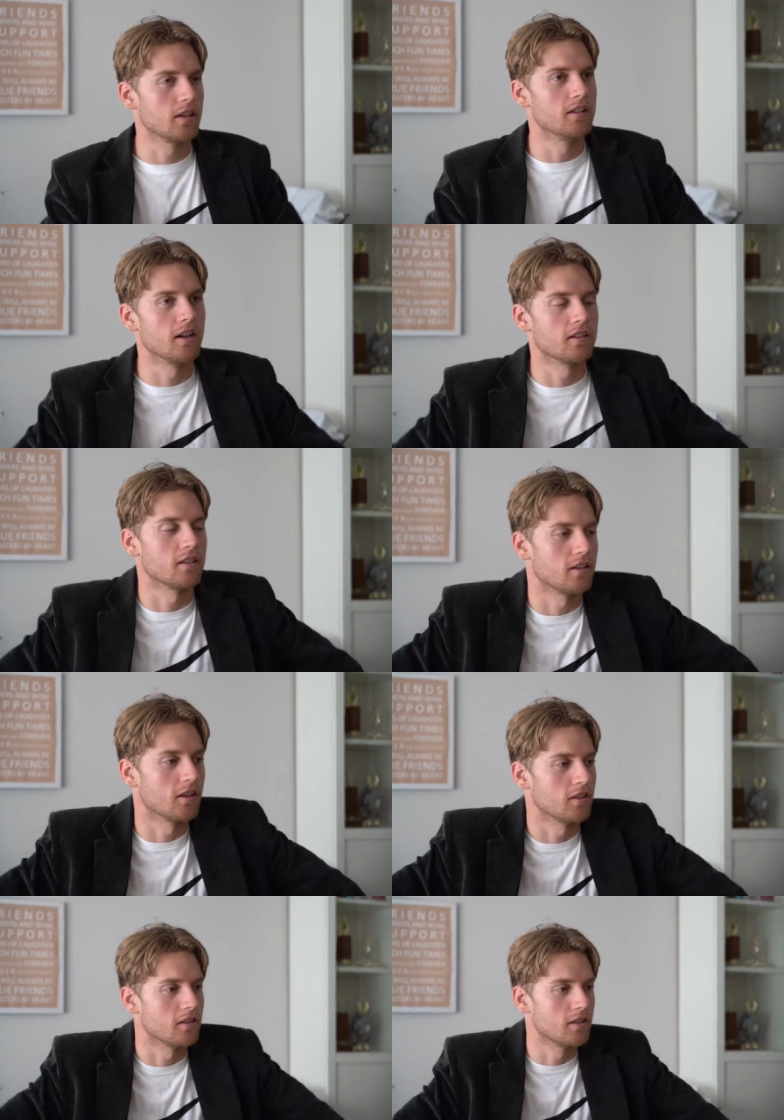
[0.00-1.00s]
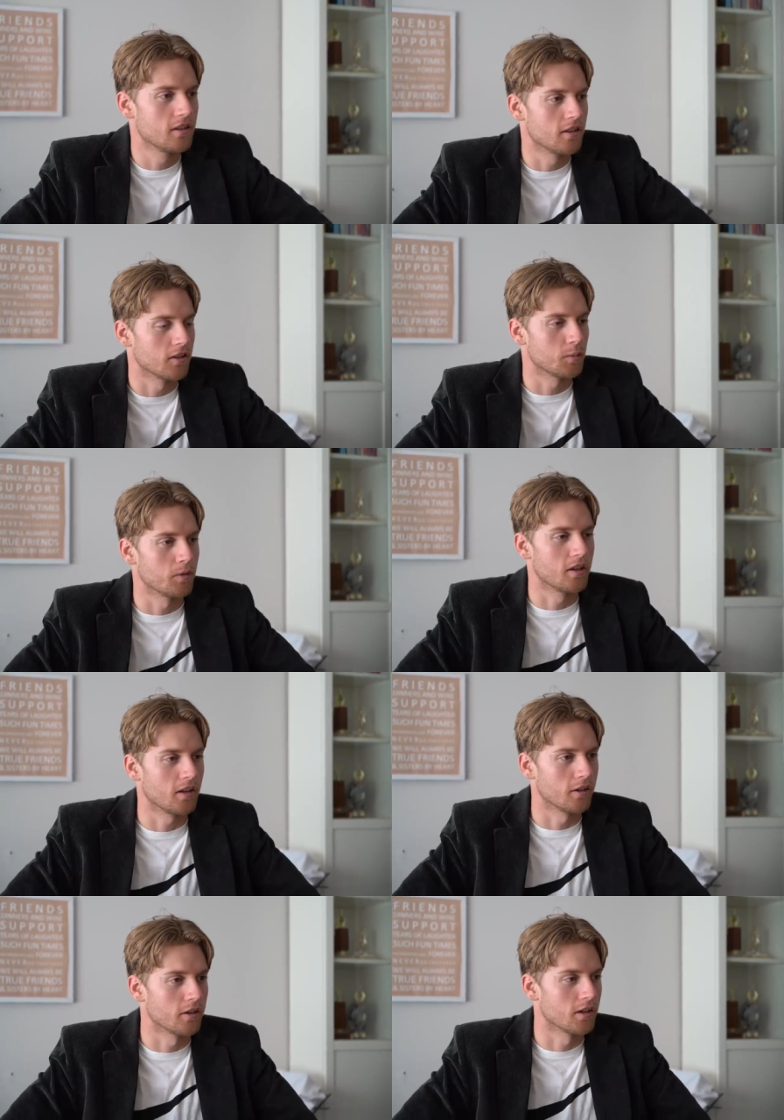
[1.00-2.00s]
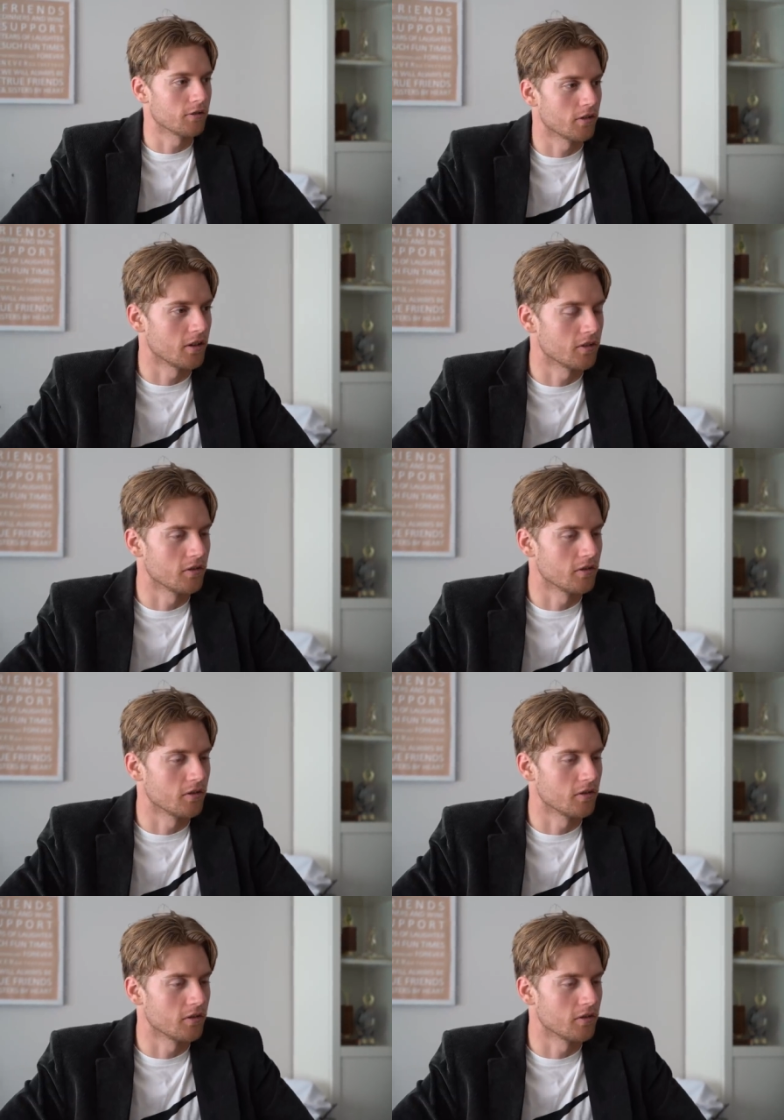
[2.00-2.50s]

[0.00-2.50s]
He doesn't, does he? That's pretty clear after these